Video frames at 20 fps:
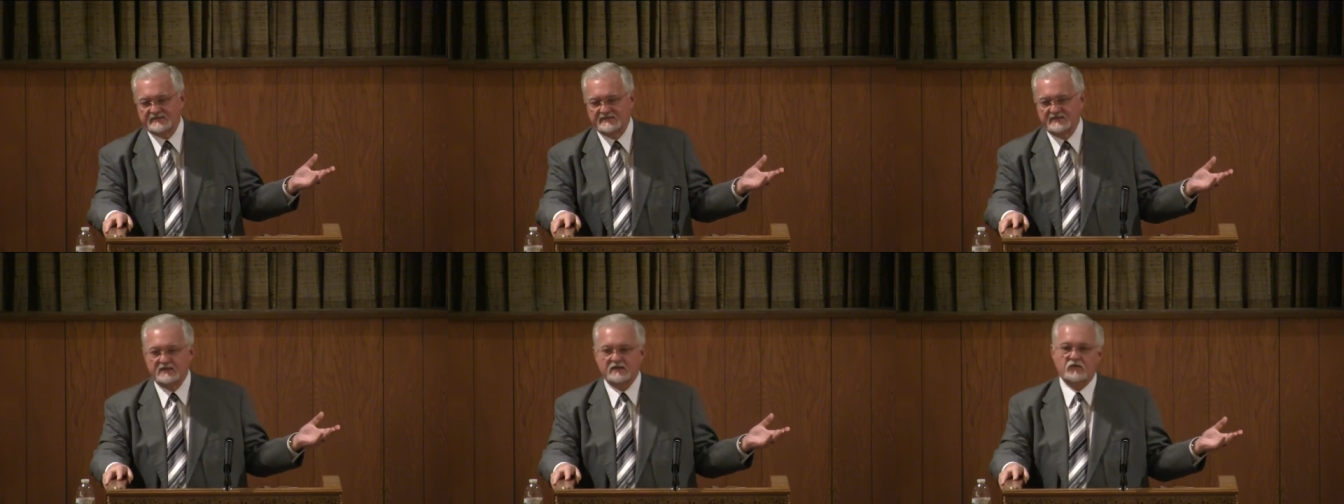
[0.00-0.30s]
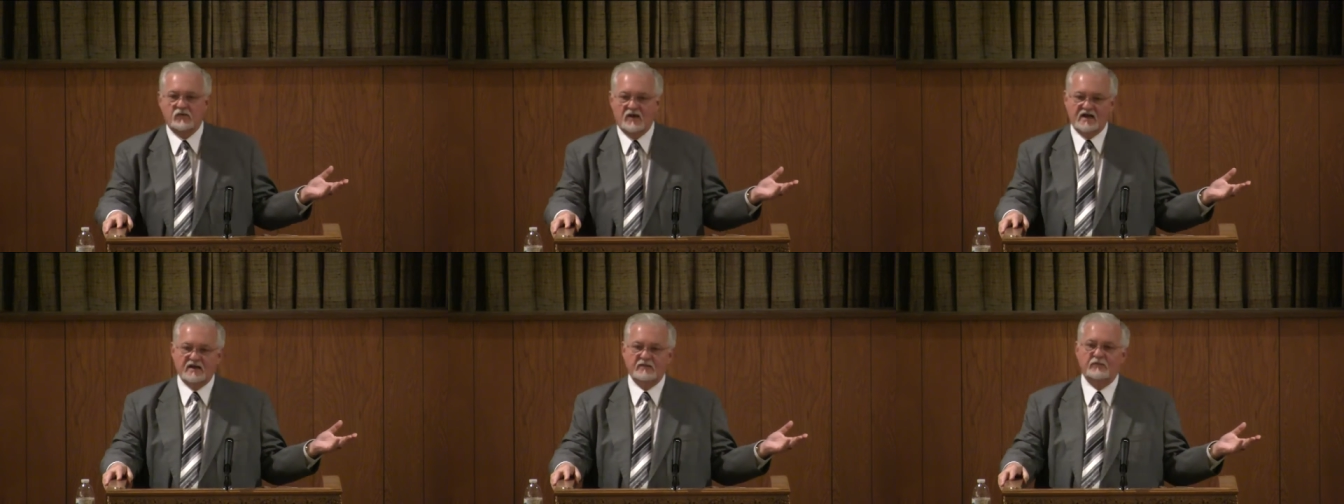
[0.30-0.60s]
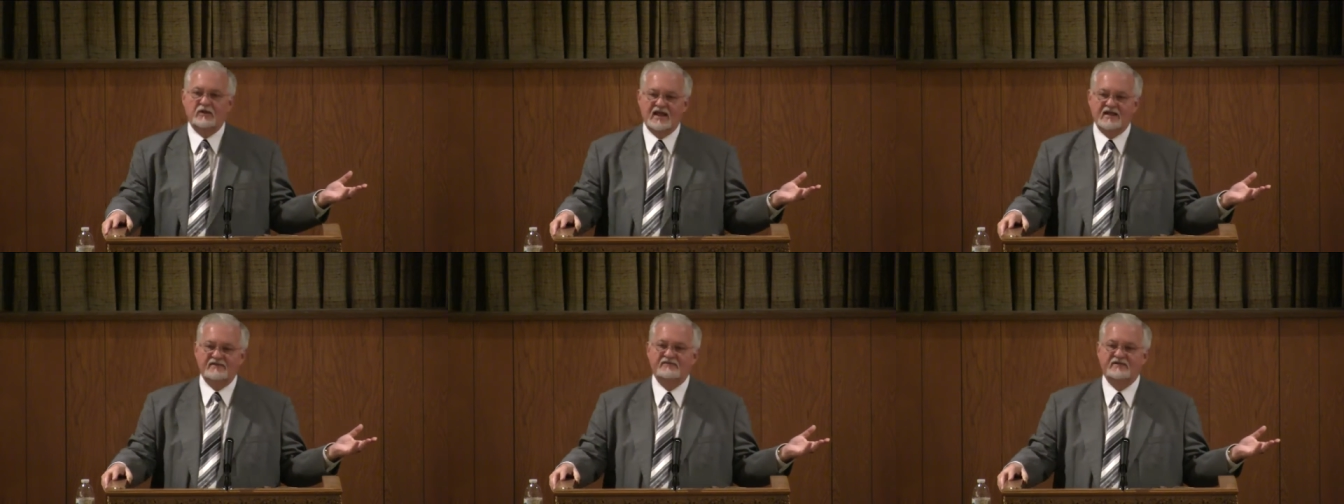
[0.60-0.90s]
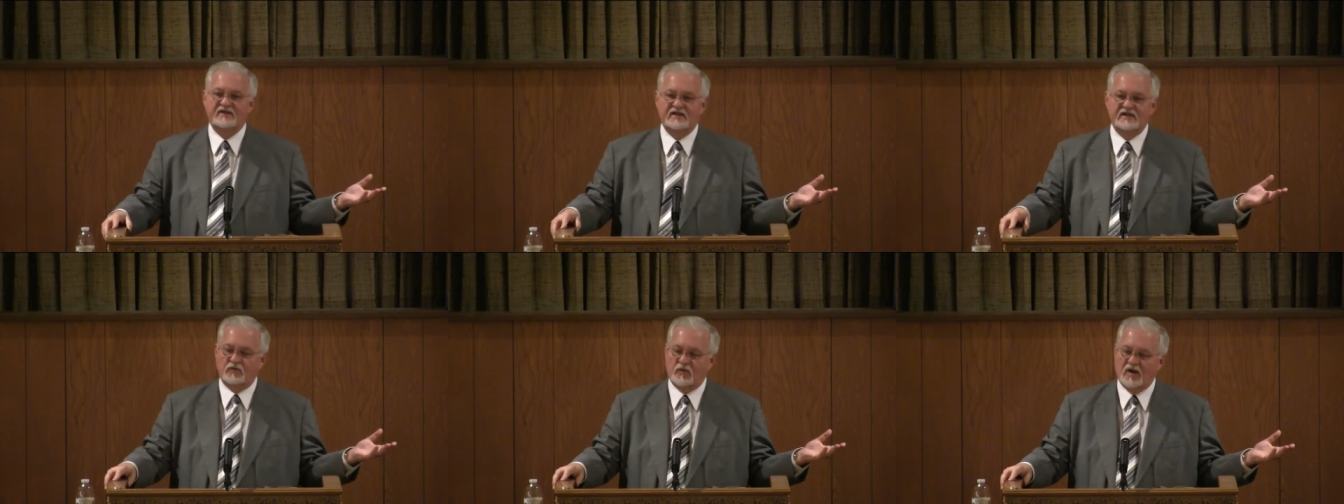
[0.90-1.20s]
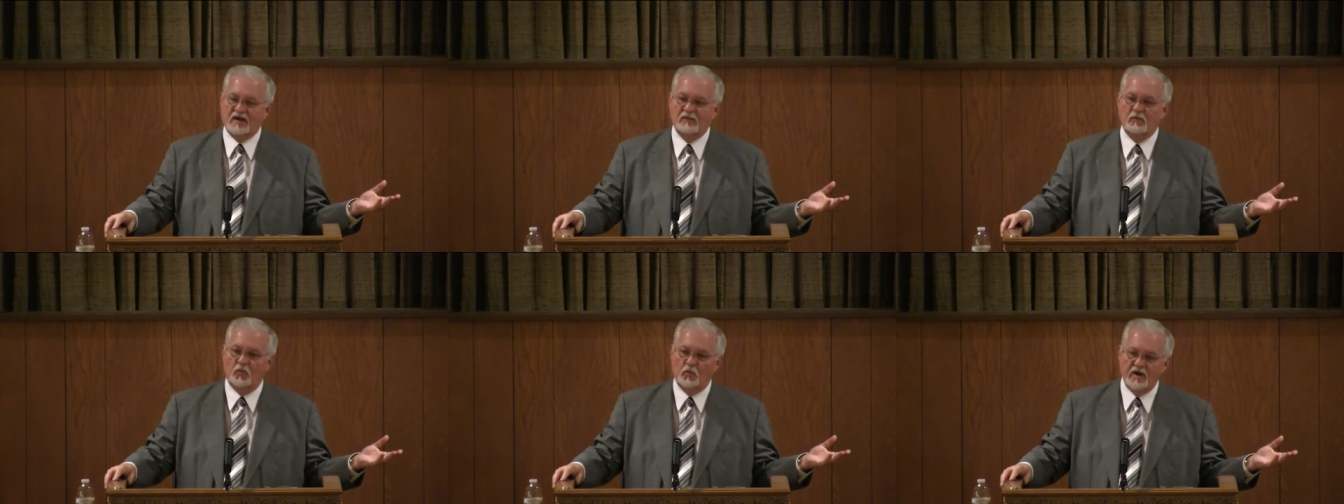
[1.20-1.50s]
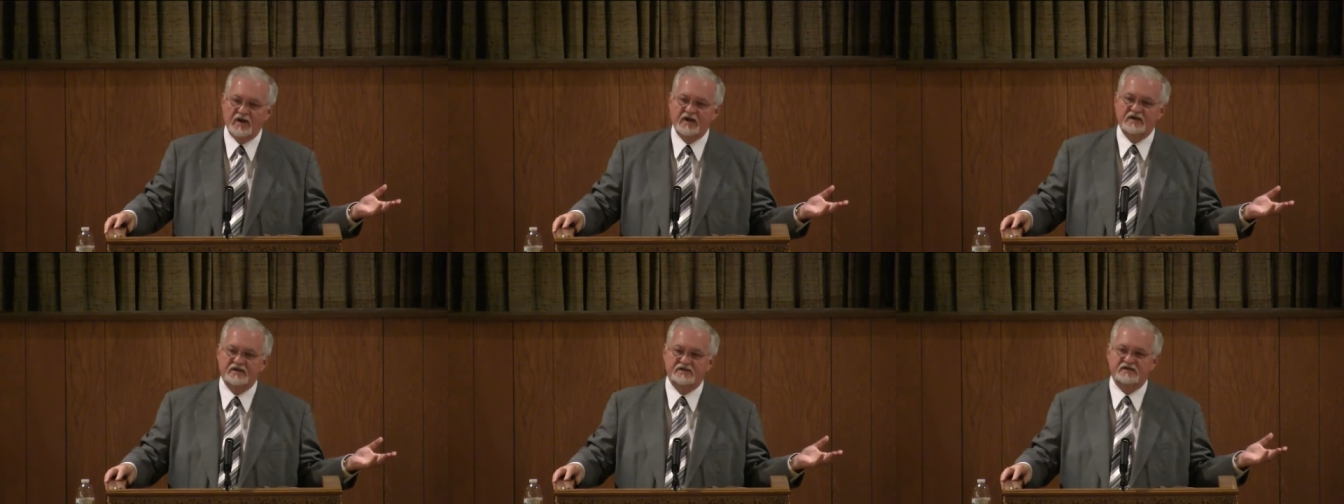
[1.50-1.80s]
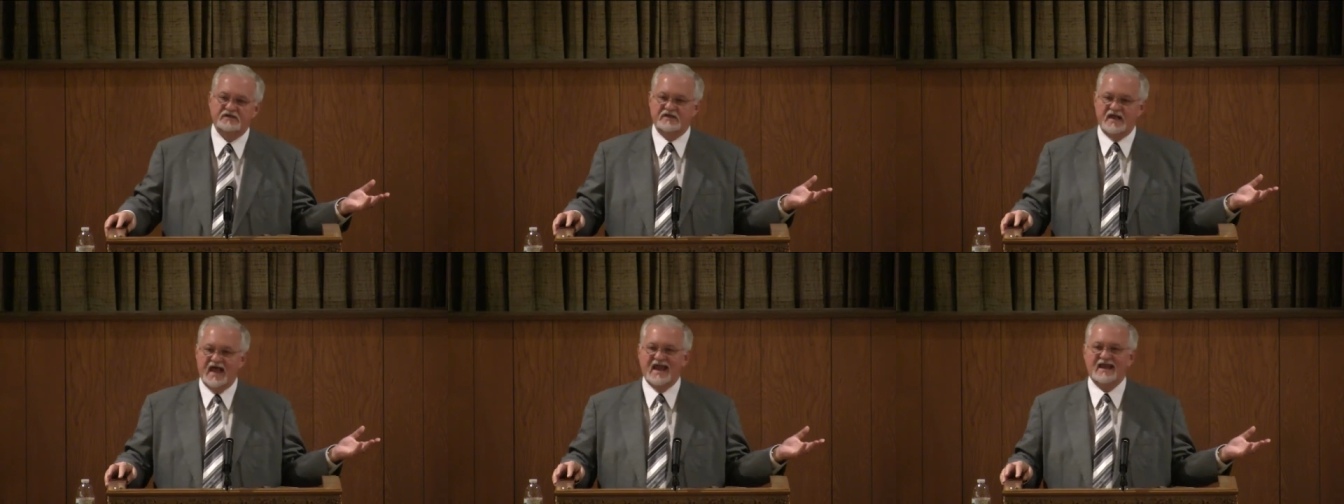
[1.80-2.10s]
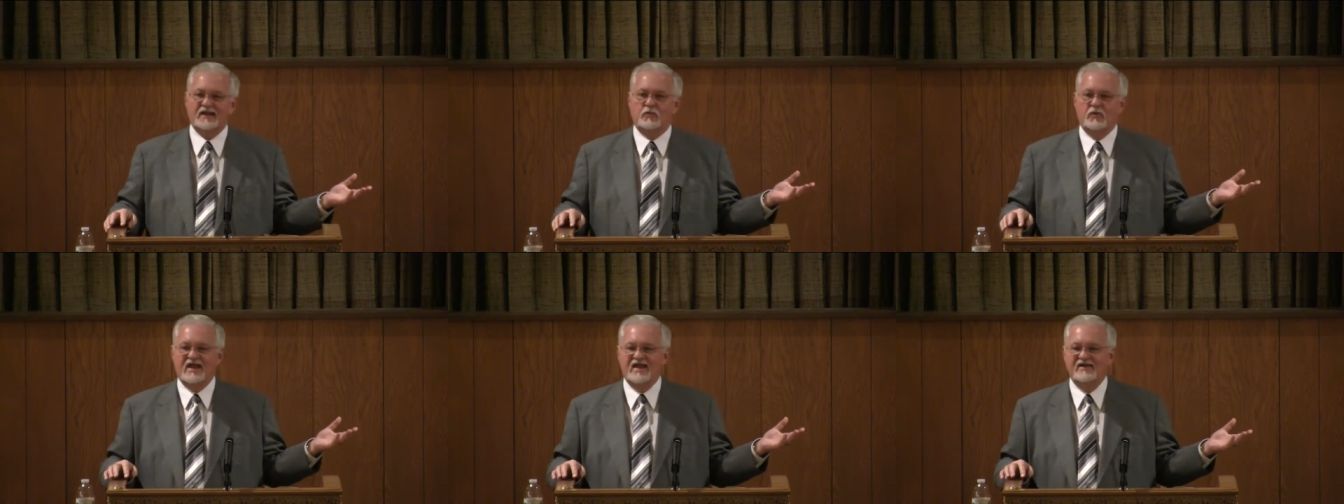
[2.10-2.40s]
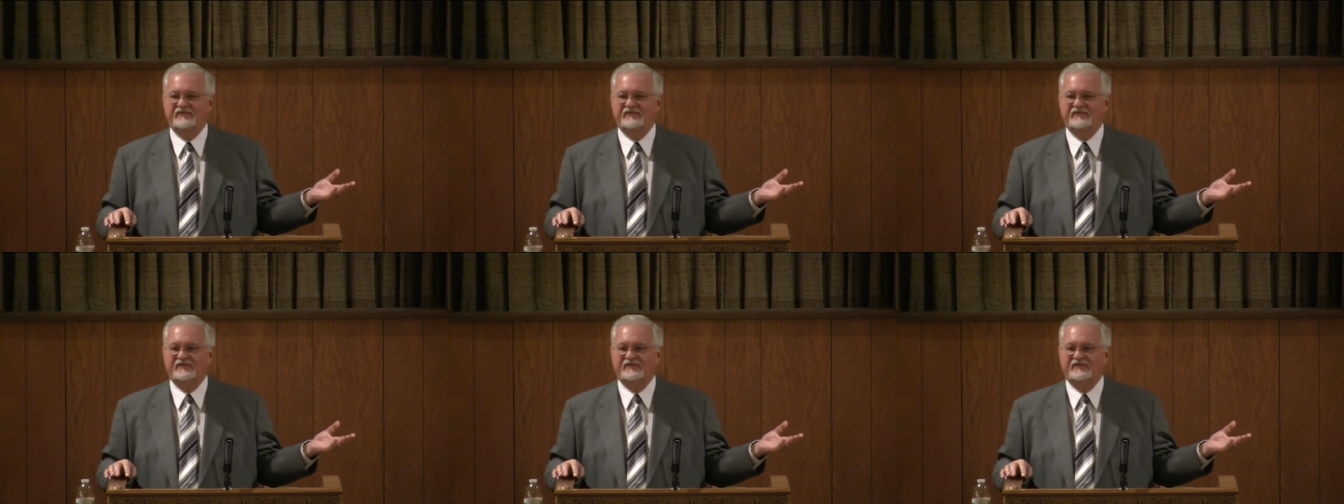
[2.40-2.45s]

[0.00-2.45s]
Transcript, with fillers: the credible evidence, credible witnesses and adequate